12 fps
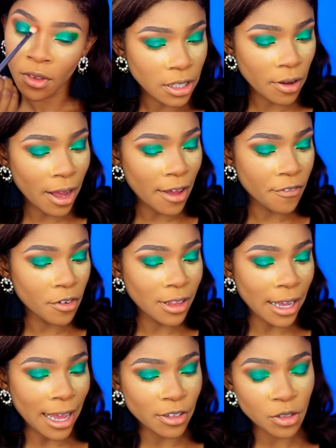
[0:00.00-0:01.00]
Now I feel
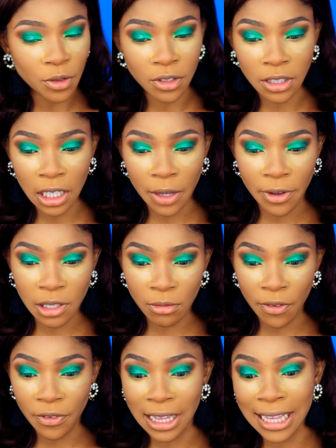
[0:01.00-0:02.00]
like I just want to take away some
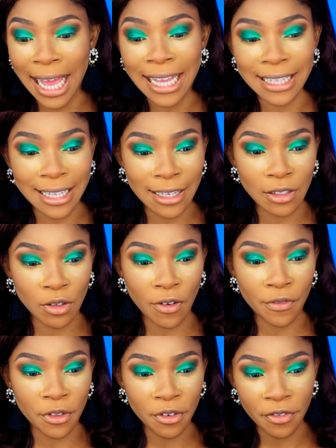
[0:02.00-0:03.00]
of the lightness
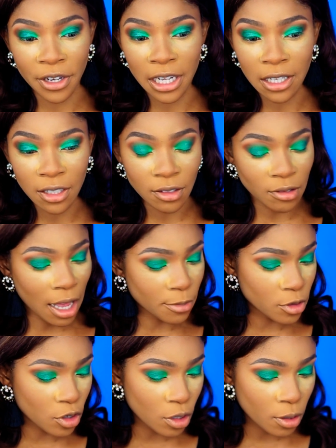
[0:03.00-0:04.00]
of the green, so I'm
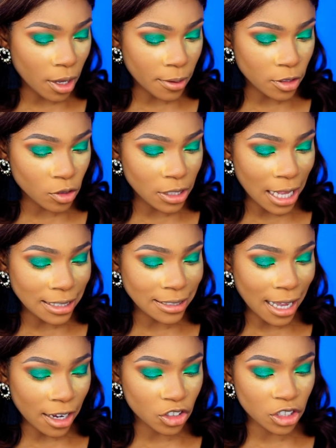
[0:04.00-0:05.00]
just going to go into that
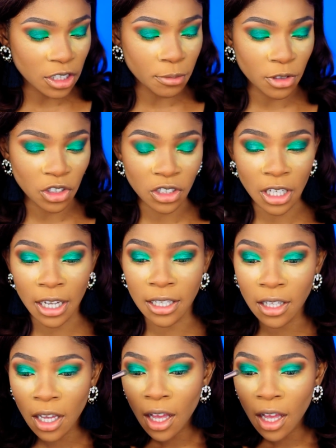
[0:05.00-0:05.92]
dark shimmer shade